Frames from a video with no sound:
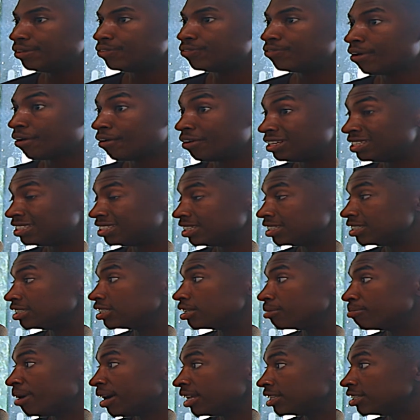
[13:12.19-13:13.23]
He's very
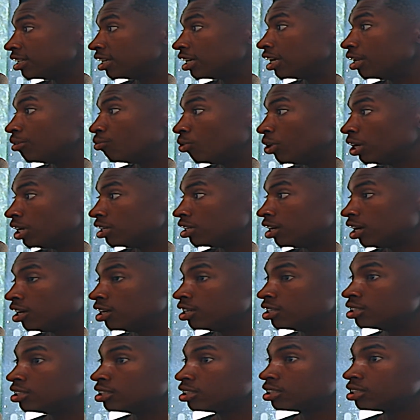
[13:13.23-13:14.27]
systematic in what he
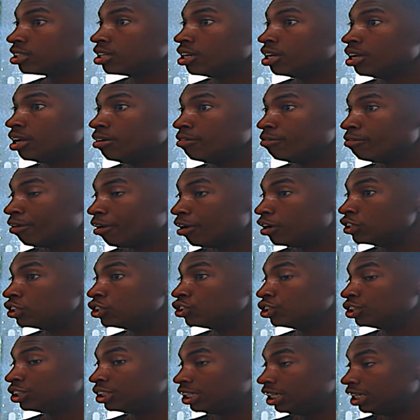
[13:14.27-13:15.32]
does, very
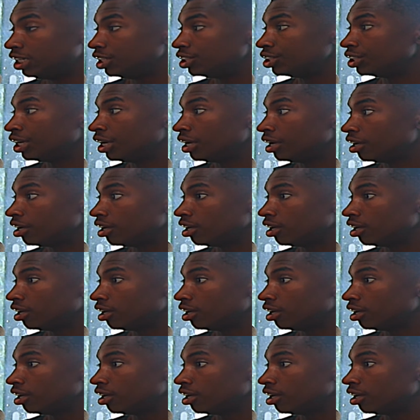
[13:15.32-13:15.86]
strategic.